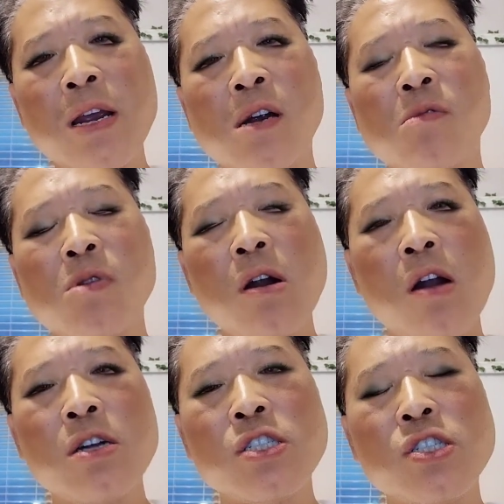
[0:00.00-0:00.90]
when
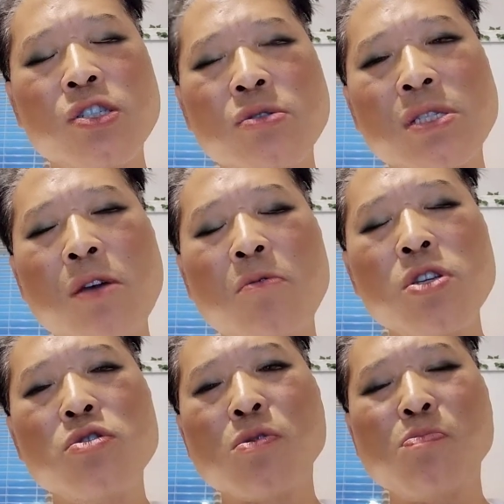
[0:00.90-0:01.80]
artists they would
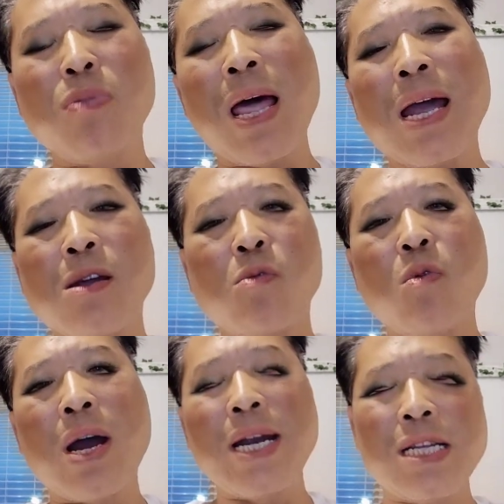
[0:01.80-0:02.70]
use black and
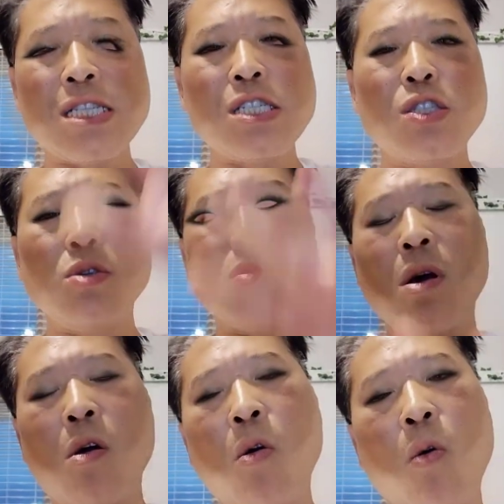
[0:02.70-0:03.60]
white and they do the
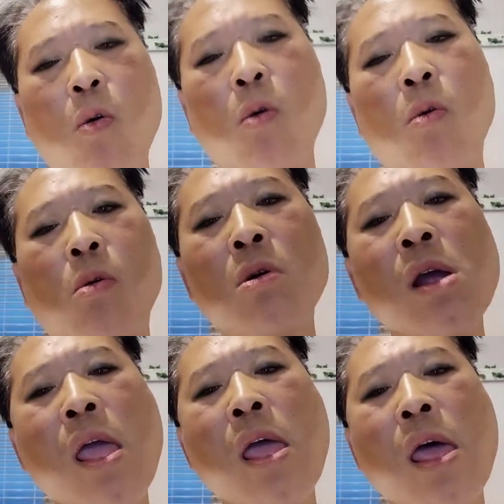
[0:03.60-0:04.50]
whole
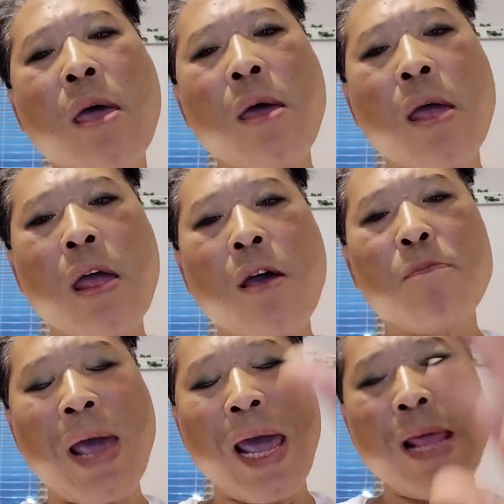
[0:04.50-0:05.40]

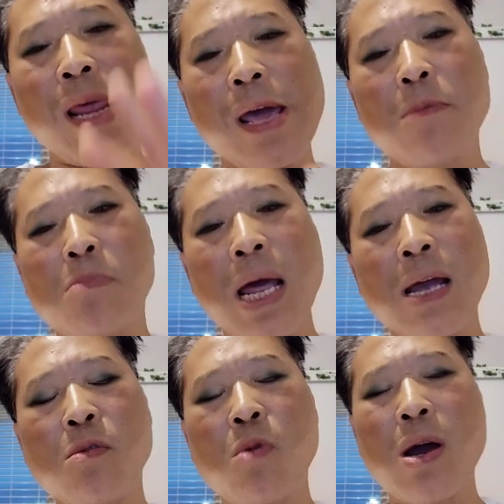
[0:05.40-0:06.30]
painting in
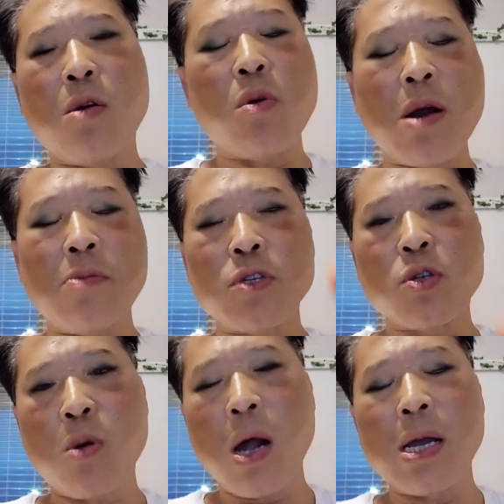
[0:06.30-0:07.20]
black and white or whatever
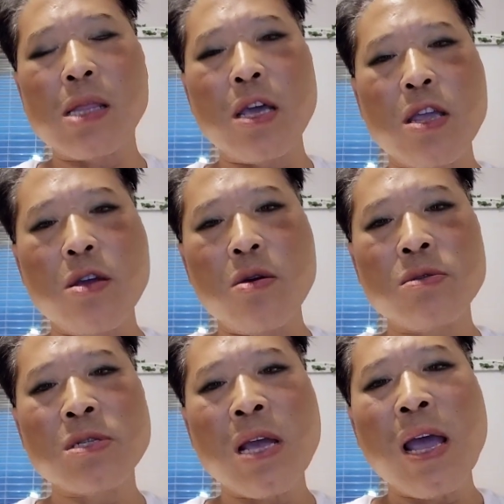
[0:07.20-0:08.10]
drawing they
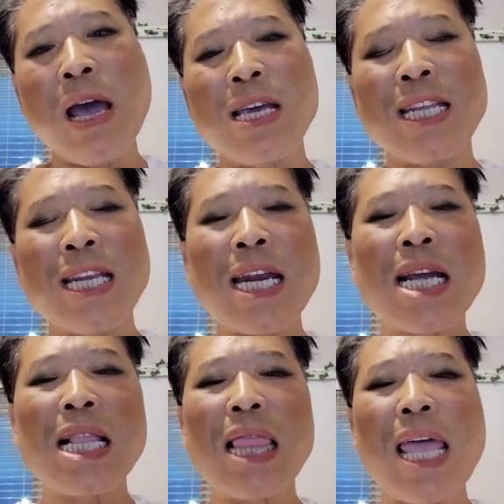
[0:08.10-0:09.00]
use. And then they
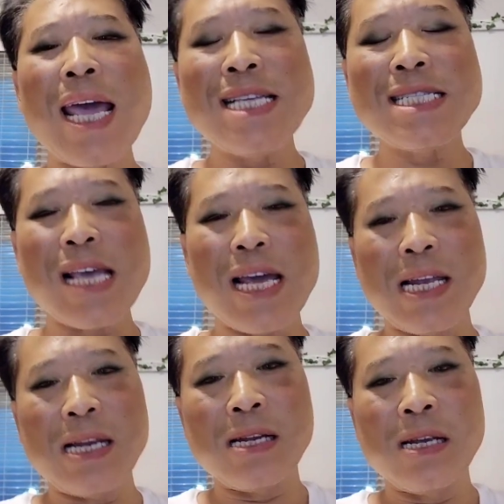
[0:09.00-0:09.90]
glaze
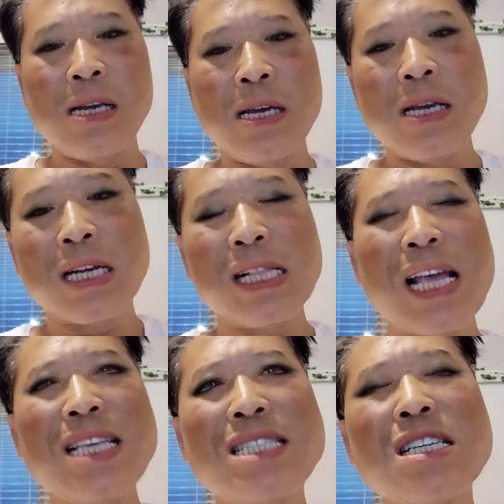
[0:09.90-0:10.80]
it.
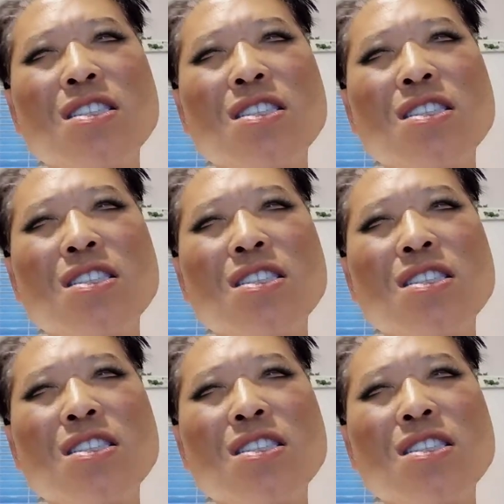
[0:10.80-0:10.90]
Glazing is